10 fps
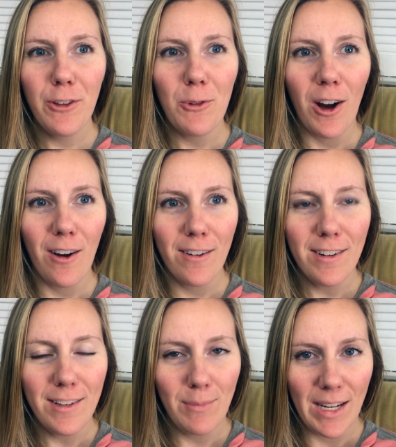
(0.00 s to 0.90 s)
you are
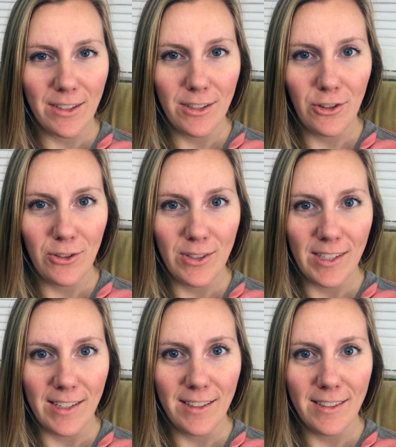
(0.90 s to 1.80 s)
in
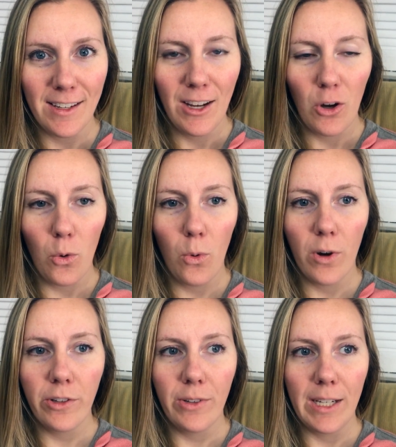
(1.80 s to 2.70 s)
Massachusetts
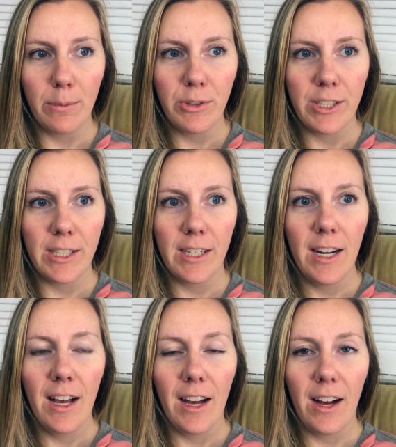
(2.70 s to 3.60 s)
or New Hampshire,
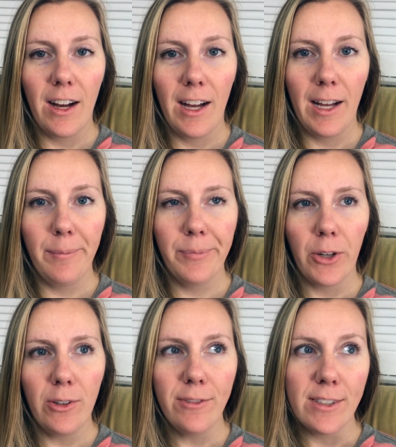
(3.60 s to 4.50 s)

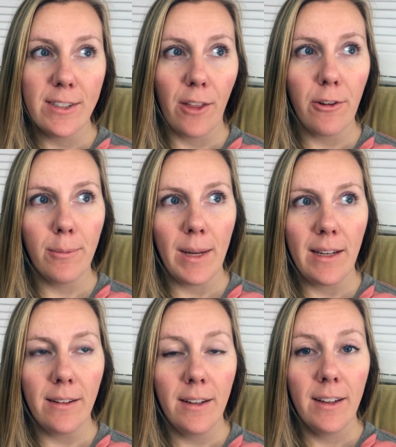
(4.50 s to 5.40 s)
or even Southern
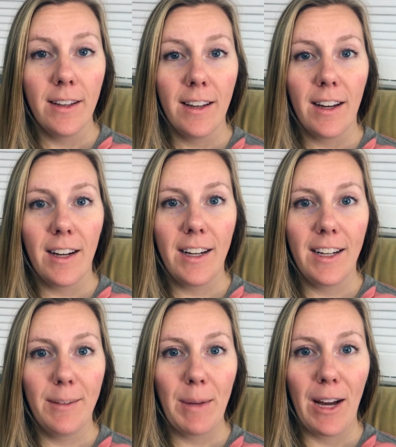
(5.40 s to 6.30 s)
Maine,
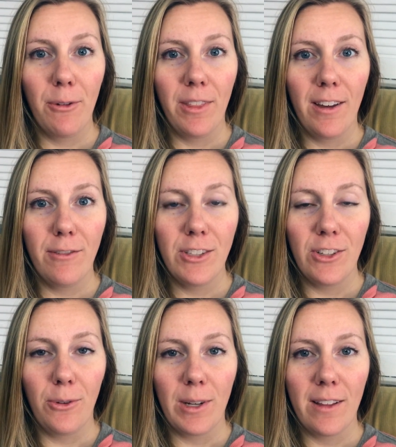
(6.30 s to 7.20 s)
I would love to
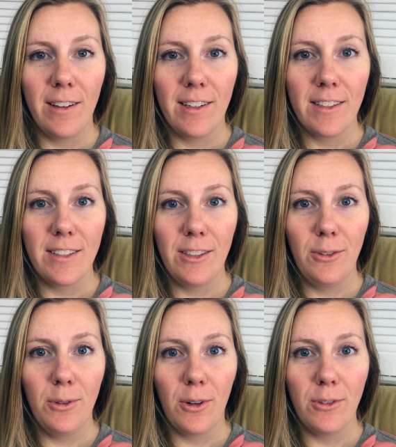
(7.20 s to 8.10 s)
know what clinics
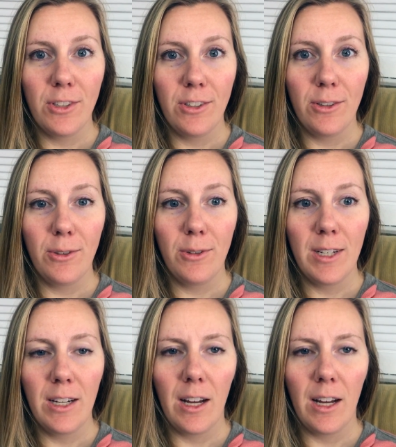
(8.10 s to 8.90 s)
you go to.